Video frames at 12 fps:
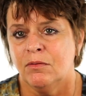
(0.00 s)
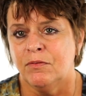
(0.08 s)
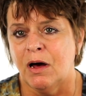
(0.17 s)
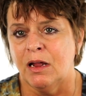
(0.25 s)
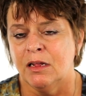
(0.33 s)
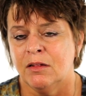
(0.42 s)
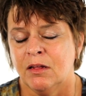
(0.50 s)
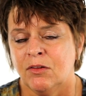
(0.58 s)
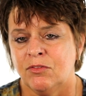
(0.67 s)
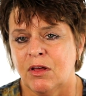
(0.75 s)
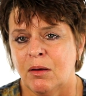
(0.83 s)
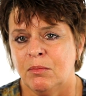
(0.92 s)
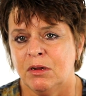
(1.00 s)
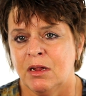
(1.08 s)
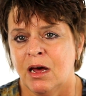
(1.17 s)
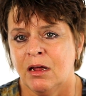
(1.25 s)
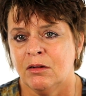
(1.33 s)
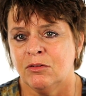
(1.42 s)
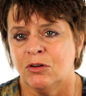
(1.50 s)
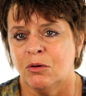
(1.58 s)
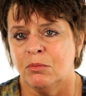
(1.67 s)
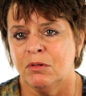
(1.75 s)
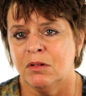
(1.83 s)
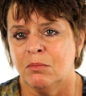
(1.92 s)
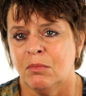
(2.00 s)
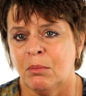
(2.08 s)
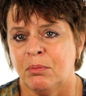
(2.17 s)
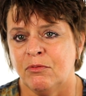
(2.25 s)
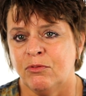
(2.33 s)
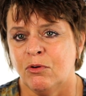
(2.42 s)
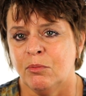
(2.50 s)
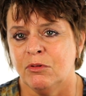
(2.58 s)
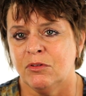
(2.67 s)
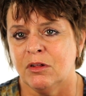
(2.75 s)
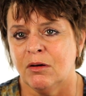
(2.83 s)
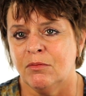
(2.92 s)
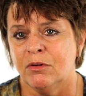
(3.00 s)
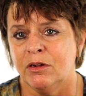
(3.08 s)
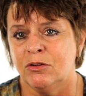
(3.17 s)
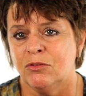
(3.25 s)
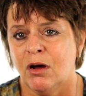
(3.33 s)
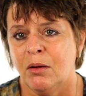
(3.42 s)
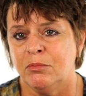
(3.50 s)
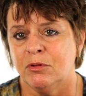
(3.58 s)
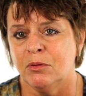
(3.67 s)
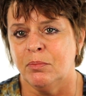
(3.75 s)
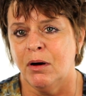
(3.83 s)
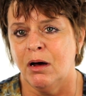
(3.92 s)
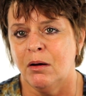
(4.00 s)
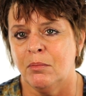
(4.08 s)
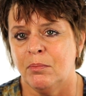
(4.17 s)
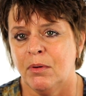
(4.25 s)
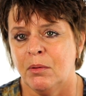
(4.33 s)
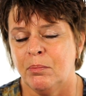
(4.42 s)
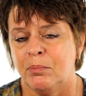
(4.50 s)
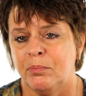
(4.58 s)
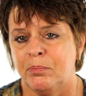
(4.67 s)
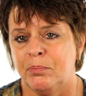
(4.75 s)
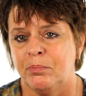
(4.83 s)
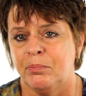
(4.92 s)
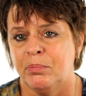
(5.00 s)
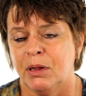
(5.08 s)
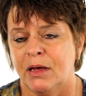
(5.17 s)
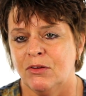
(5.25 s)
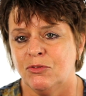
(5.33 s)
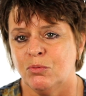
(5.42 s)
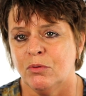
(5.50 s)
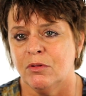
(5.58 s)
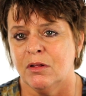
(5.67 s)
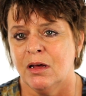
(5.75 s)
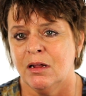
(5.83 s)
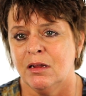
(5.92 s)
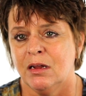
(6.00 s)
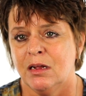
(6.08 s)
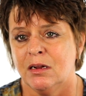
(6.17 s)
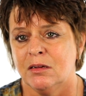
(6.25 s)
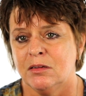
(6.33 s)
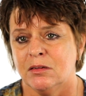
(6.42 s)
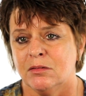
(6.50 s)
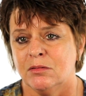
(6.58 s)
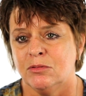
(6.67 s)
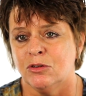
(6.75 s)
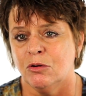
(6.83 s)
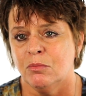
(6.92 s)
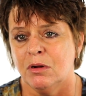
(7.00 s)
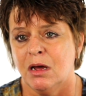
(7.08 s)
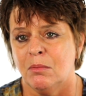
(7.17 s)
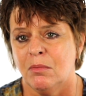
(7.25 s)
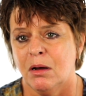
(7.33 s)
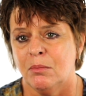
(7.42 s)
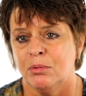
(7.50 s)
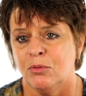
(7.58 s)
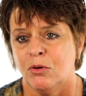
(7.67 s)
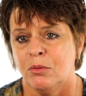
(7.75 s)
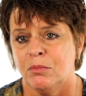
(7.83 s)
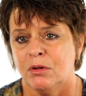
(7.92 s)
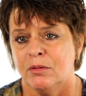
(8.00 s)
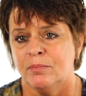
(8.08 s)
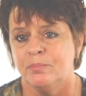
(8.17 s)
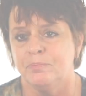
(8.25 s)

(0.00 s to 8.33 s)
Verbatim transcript: Finally they sat me down and told me that my performance level had dropped to a, a place where they needed to terminate my employment.